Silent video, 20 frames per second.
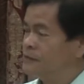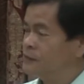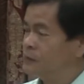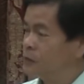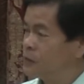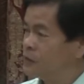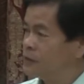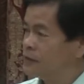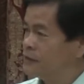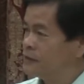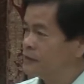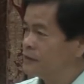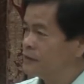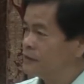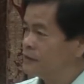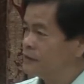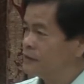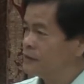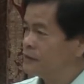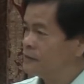rolled
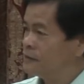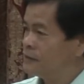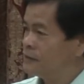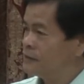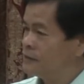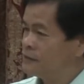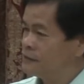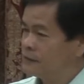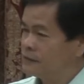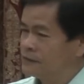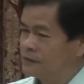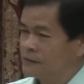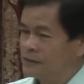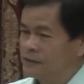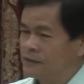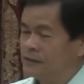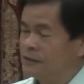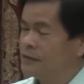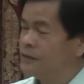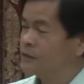
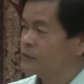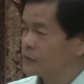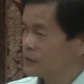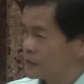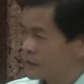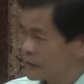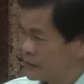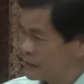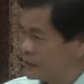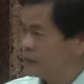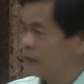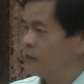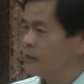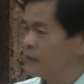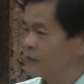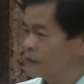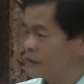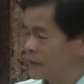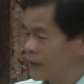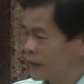into the
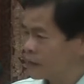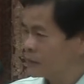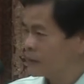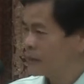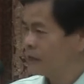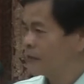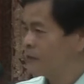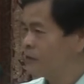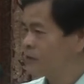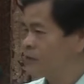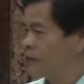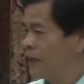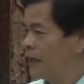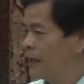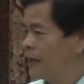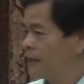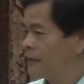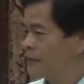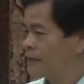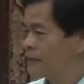on the carriage
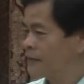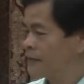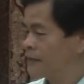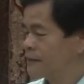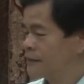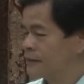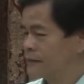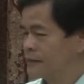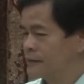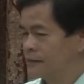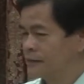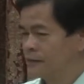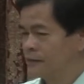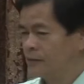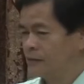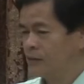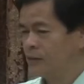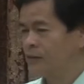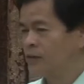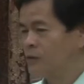and uh,
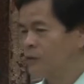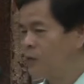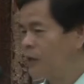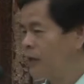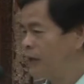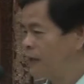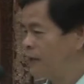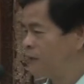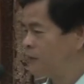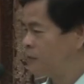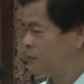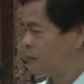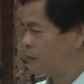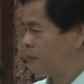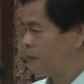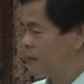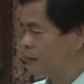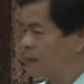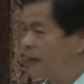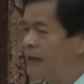all the while
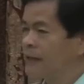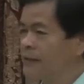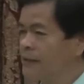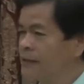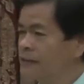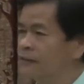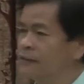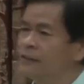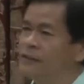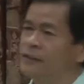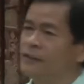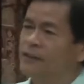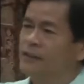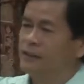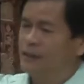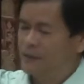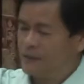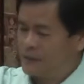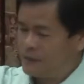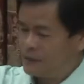from the market
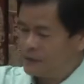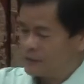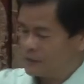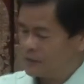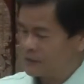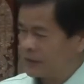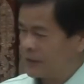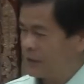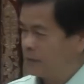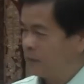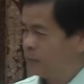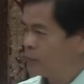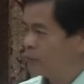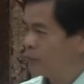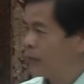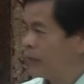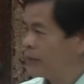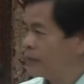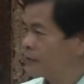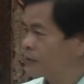to the
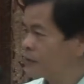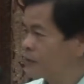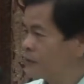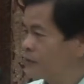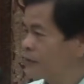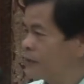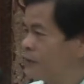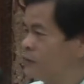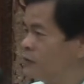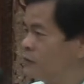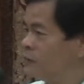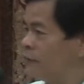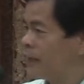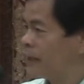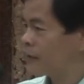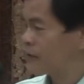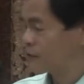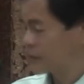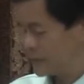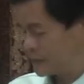place of the new
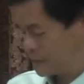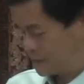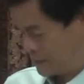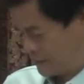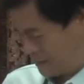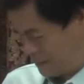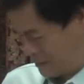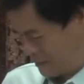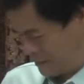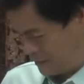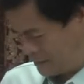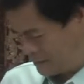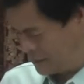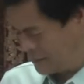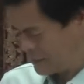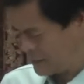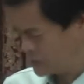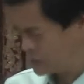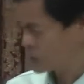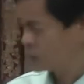master
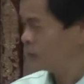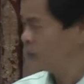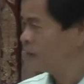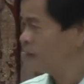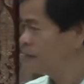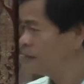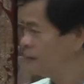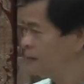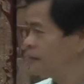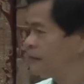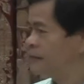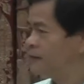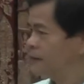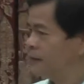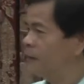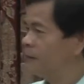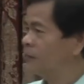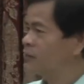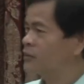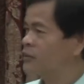this
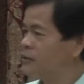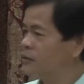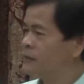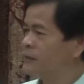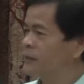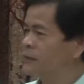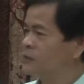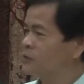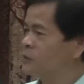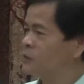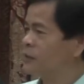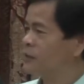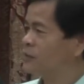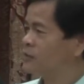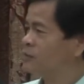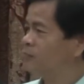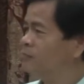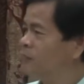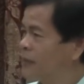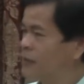servant was
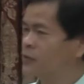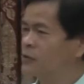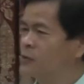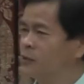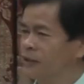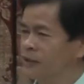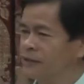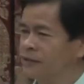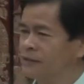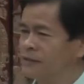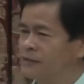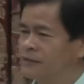muttering